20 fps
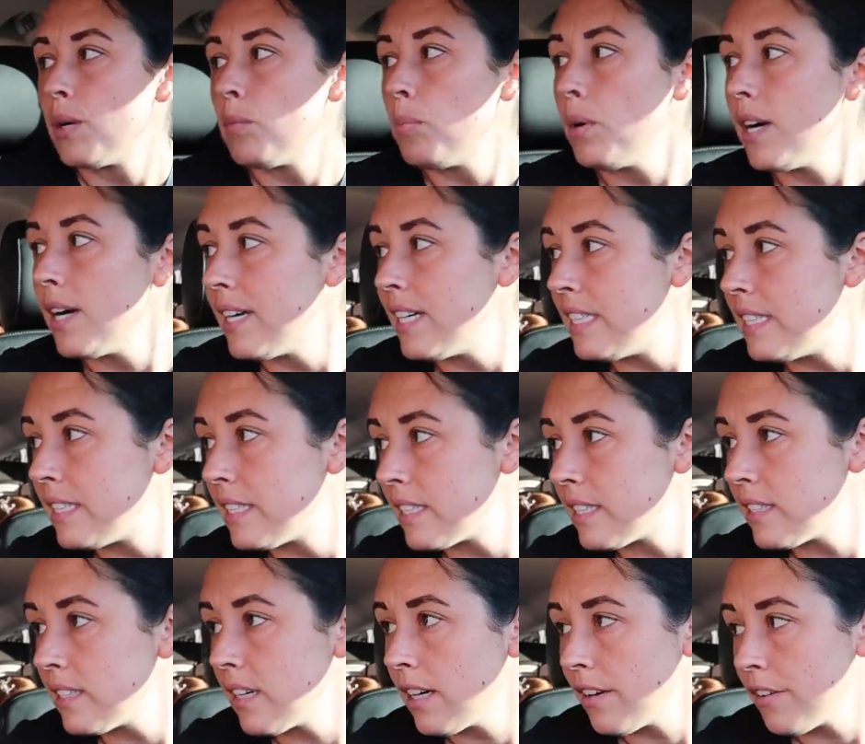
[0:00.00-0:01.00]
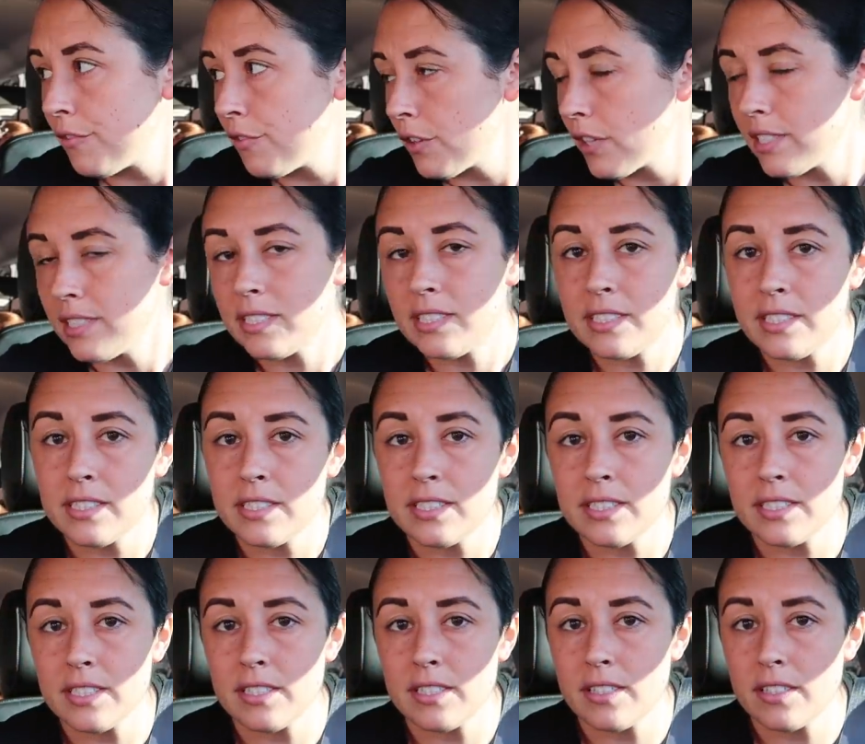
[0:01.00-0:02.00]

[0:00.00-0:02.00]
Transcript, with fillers: but for instance,